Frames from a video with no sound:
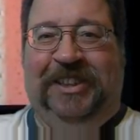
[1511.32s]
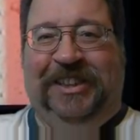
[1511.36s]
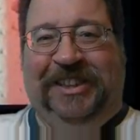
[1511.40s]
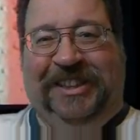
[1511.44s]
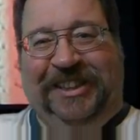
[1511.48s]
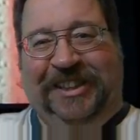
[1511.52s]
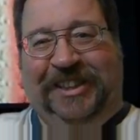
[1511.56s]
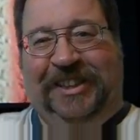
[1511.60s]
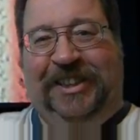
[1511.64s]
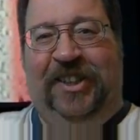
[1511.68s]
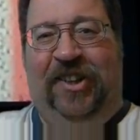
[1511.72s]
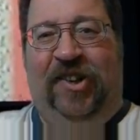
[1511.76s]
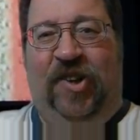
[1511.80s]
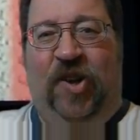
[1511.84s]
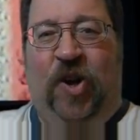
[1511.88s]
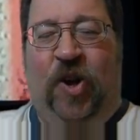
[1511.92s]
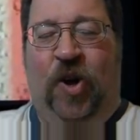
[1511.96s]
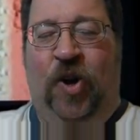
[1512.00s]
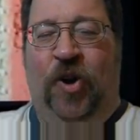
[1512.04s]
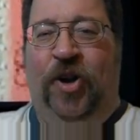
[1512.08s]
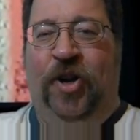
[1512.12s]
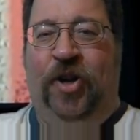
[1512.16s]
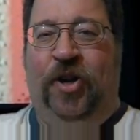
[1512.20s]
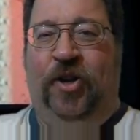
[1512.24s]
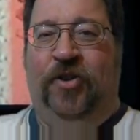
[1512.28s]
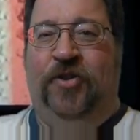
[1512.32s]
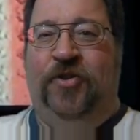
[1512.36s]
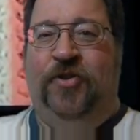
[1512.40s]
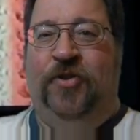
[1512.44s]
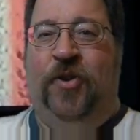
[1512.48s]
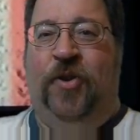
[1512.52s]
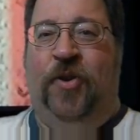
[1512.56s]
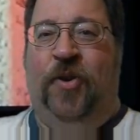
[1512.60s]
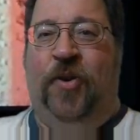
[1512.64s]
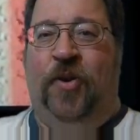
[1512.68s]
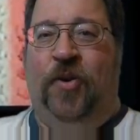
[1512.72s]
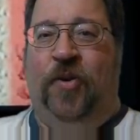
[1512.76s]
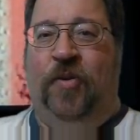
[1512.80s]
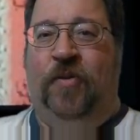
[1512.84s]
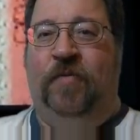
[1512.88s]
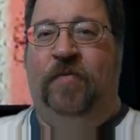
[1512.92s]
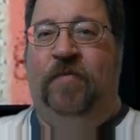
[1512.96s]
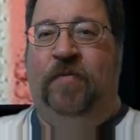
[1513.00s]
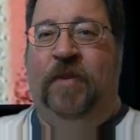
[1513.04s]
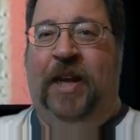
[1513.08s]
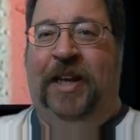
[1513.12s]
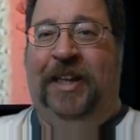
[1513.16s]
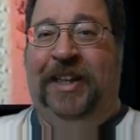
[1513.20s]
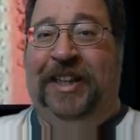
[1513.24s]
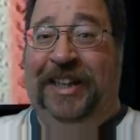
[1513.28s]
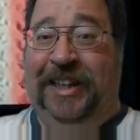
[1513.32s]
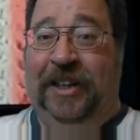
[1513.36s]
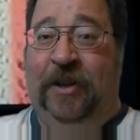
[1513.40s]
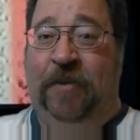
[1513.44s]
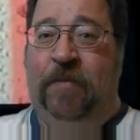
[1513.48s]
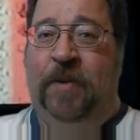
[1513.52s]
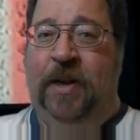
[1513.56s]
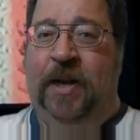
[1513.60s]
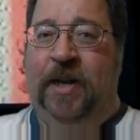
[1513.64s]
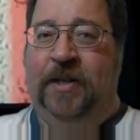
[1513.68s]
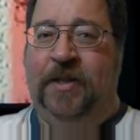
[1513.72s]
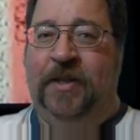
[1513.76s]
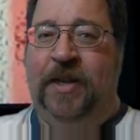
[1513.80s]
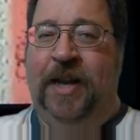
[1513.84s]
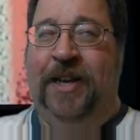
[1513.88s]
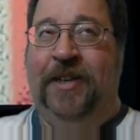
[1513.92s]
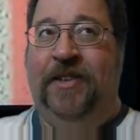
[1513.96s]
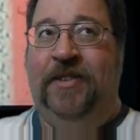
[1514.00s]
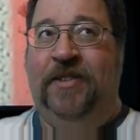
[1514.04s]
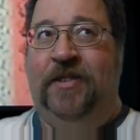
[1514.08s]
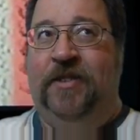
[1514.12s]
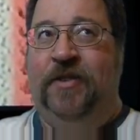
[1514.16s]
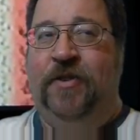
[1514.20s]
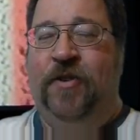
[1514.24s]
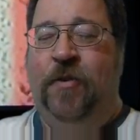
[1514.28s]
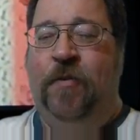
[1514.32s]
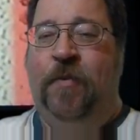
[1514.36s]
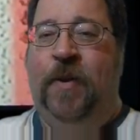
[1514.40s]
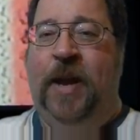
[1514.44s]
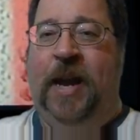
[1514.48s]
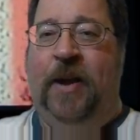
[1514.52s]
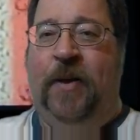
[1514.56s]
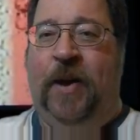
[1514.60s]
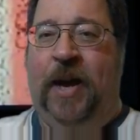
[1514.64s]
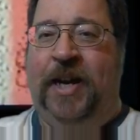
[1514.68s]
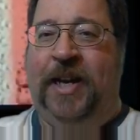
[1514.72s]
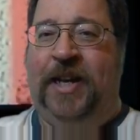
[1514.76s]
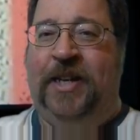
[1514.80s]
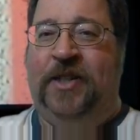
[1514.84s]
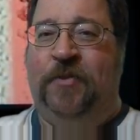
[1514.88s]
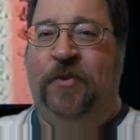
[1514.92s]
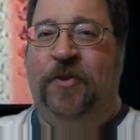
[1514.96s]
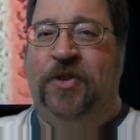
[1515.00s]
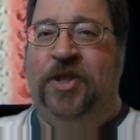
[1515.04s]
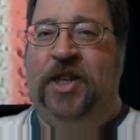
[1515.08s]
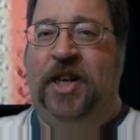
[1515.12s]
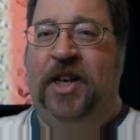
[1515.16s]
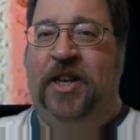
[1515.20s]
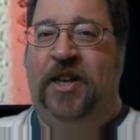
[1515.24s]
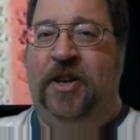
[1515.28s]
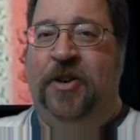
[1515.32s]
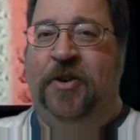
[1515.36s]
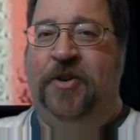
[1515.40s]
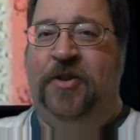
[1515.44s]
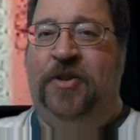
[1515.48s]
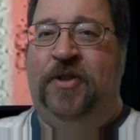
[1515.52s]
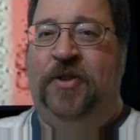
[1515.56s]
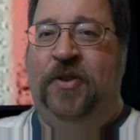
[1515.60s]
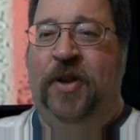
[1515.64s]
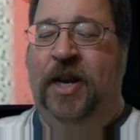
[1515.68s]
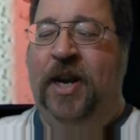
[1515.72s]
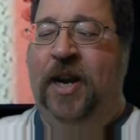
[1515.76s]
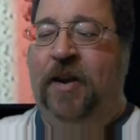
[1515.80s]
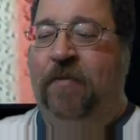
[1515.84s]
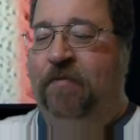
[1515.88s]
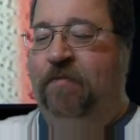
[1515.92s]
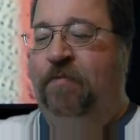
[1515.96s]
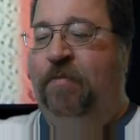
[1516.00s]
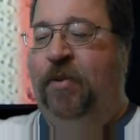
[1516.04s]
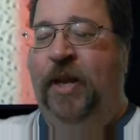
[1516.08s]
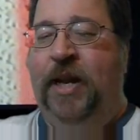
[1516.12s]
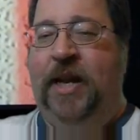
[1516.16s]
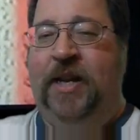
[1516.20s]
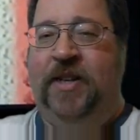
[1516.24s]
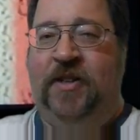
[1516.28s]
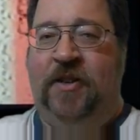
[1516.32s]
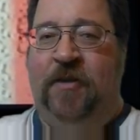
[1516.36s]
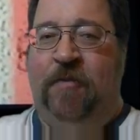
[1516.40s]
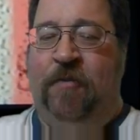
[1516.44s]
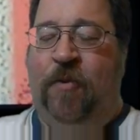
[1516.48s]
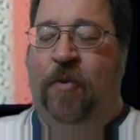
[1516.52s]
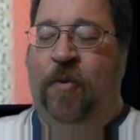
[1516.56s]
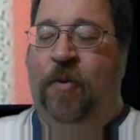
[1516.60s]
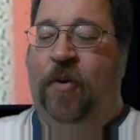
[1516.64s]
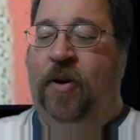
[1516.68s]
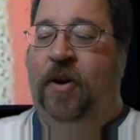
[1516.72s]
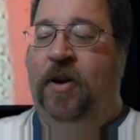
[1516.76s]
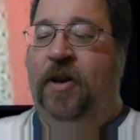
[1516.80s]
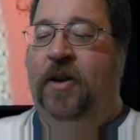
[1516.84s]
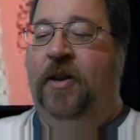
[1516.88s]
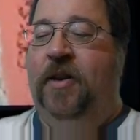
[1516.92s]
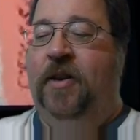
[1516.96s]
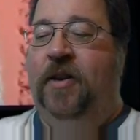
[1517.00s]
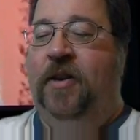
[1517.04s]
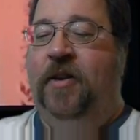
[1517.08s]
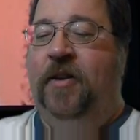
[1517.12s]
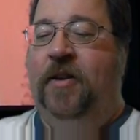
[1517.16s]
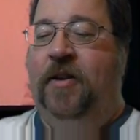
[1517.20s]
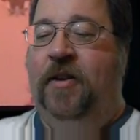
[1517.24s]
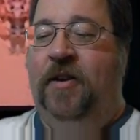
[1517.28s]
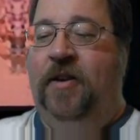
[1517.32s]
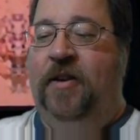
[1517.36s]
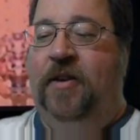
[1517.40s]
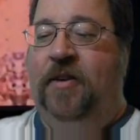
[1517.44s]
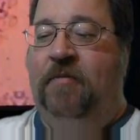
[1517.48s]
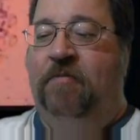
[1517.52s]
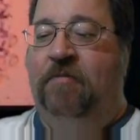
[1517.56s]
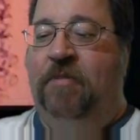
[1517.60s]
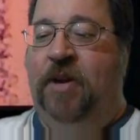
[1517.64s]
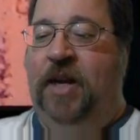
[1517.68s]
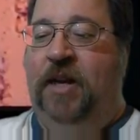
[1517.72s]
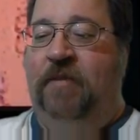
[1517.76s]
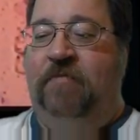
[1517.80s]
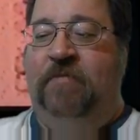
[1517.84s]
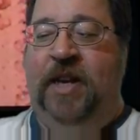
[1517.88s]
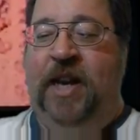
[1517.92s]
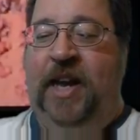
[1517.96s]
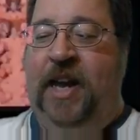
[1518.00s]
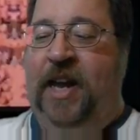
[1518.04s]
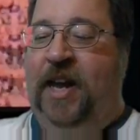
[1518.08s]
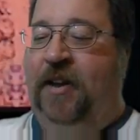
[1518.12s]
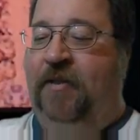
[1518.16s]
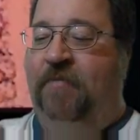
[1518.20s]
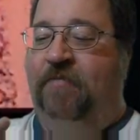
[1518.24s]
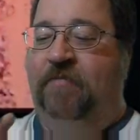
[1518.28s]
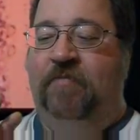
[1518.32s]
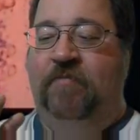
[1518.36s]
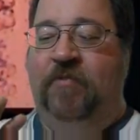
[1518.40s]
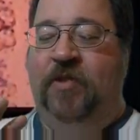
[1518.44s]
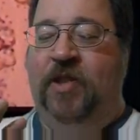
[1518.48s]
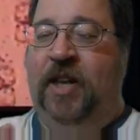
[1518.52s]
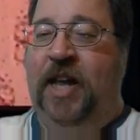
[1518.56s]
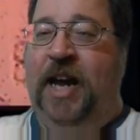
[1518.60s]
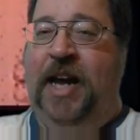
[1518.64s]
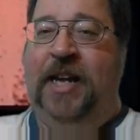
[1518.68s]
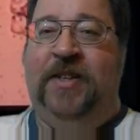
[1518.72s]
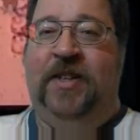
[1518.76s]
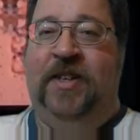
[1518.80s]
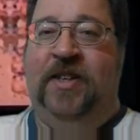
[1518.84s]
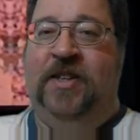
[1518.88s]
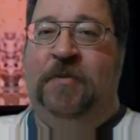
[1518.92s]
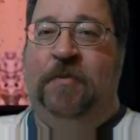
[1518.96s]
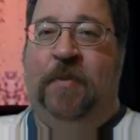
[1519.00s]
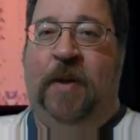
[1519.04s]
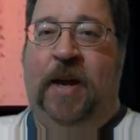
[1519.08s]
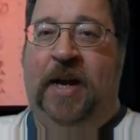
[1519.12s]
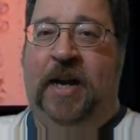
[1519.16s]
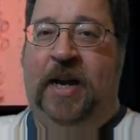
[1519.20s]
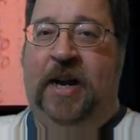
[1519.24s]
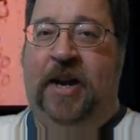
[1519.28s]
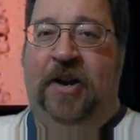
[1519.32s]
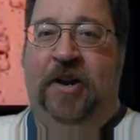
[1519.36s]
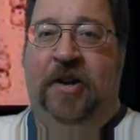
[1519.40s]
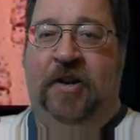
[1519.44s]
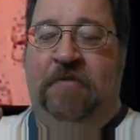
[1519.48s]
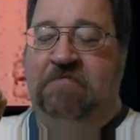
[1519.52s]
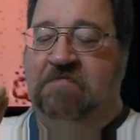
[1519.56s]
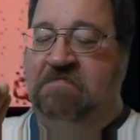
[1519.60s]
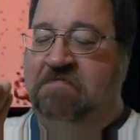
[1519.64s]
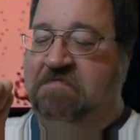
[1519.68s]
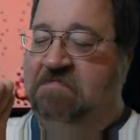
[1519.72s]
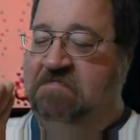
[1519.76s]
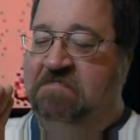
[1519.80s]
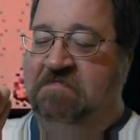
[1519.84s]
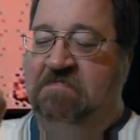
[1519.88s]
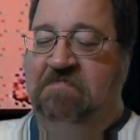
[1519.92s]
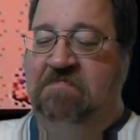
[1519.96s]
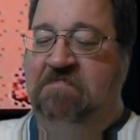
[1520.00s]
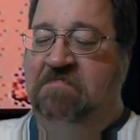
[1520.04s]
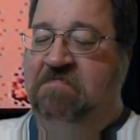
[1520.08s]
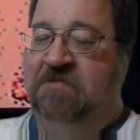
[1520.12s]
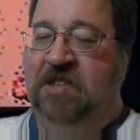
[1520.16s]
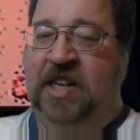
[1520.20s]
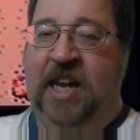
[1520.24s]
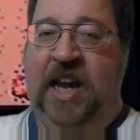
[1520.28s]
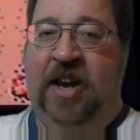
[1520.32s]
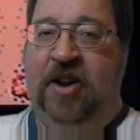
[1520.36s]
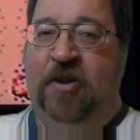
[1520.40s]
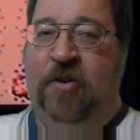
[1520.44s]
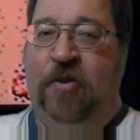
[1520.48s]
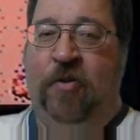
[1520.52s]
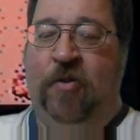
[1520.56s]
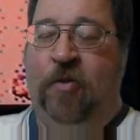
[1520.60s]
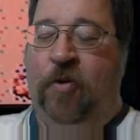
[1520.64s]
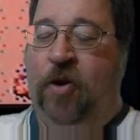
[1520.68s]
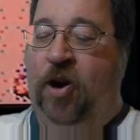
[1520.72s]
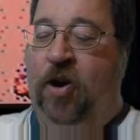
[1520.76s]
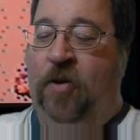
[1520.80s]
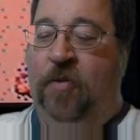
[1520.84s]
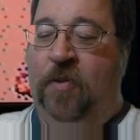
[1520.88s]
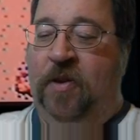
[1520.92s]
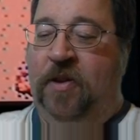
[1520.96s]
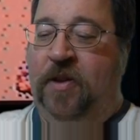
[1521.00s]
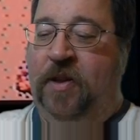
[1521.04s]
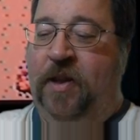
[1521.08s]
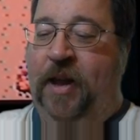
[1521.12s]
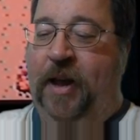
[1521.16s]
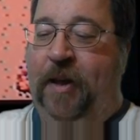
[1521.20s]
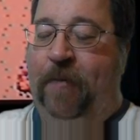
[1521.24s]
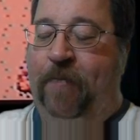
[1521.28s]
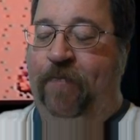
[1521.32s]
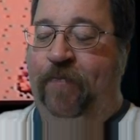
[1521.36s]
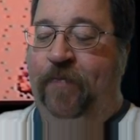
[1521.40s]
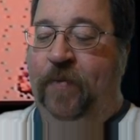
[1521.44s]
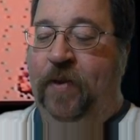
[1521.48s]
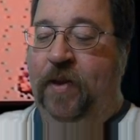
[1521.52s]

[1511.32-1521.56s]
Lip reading: It's a little hard to control, a little bit. It's not too bad, I guess, once you get used to it. I got to play it some more. But yeah, classic Spy Hunter. Can't go wrong with that.